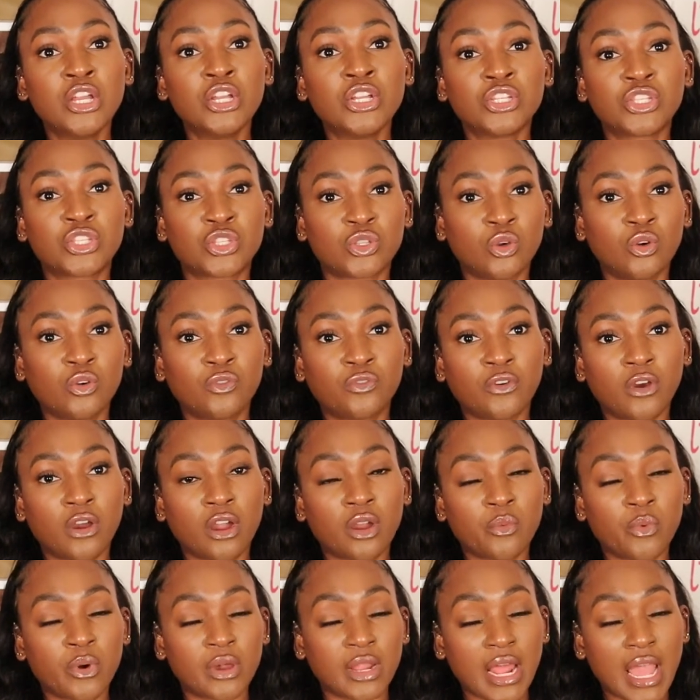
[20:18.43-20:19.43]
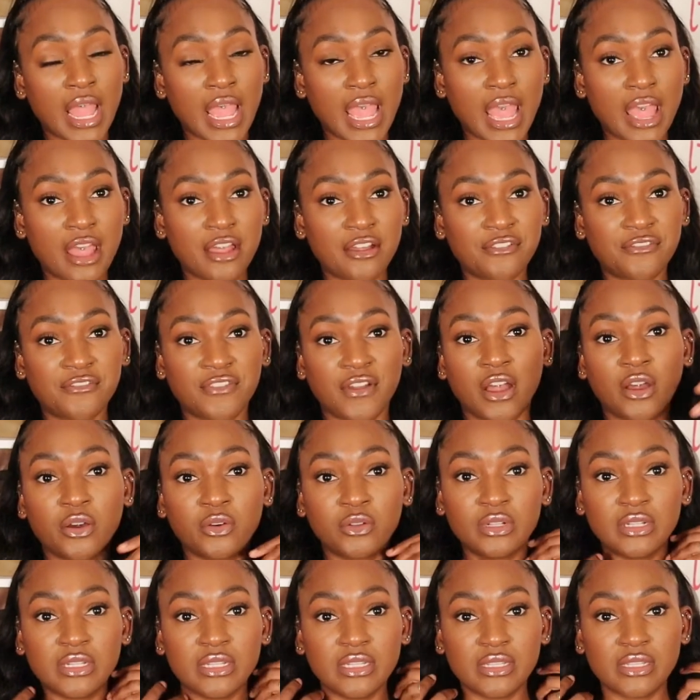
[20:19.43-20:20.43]
So far, what I have
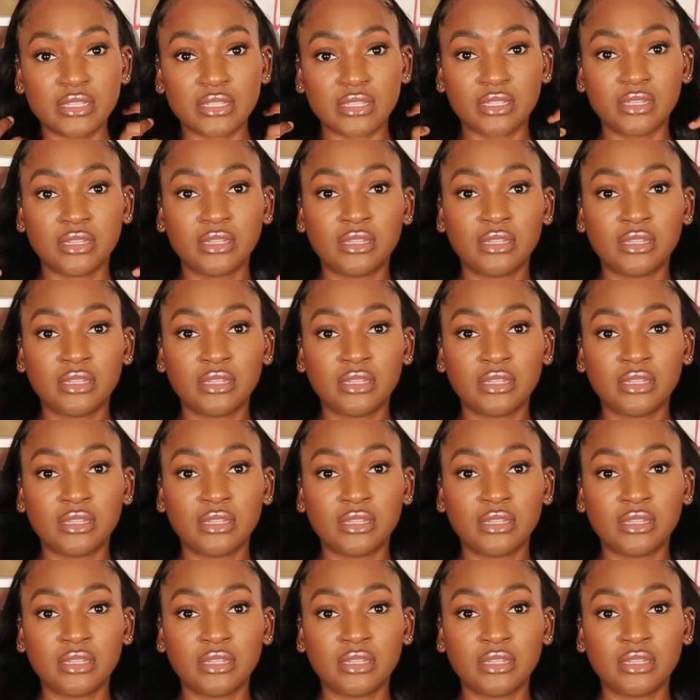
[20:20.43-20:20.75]
found is